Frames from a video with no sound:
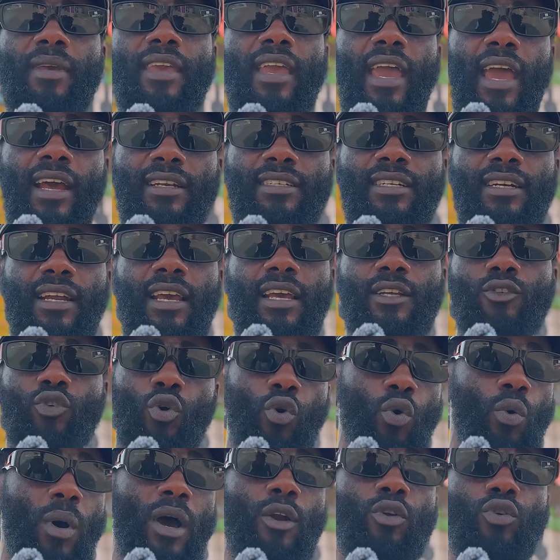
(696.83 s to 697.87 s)
hatred
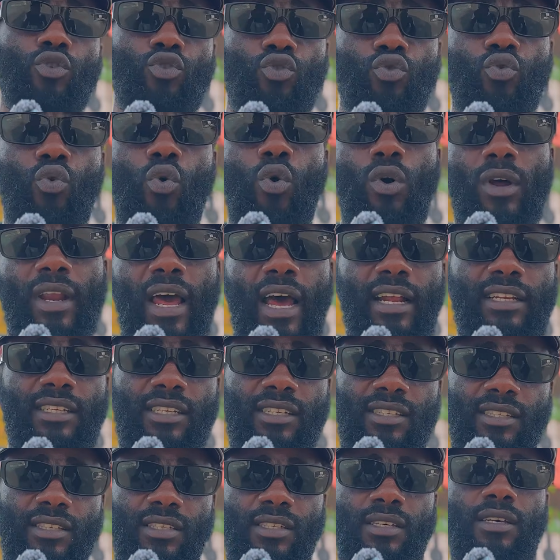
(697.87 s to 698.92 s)
or one or two other
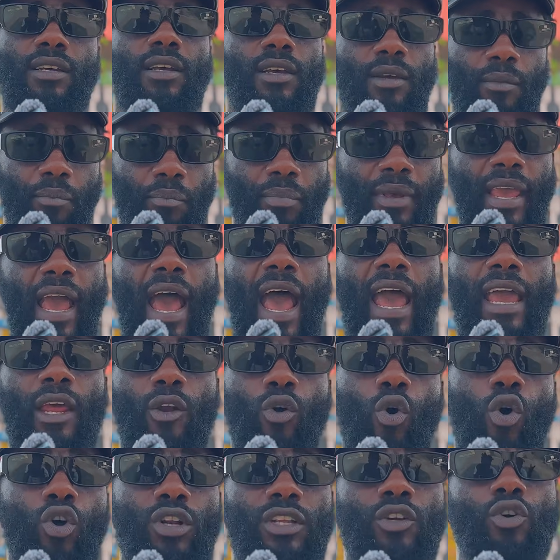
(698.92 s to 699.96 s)
things behind
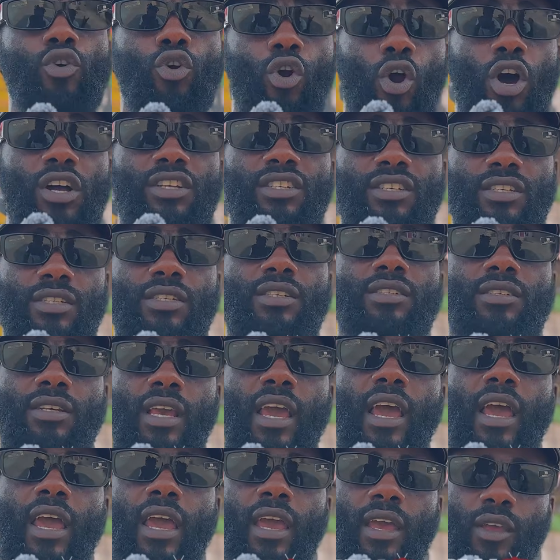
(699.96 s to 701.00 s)
or the grudges.
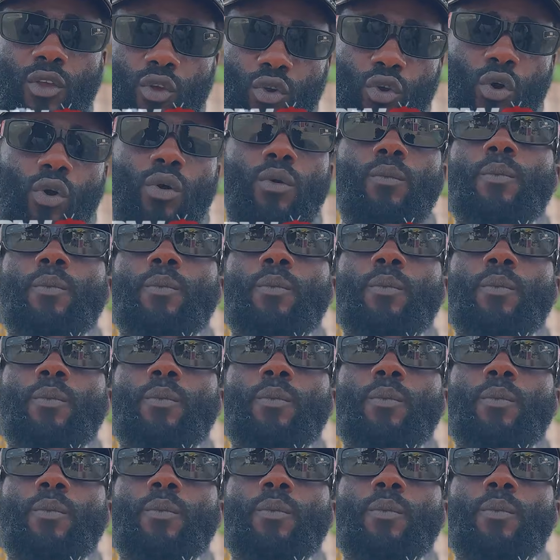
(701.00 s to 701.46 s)
Yeah, you know.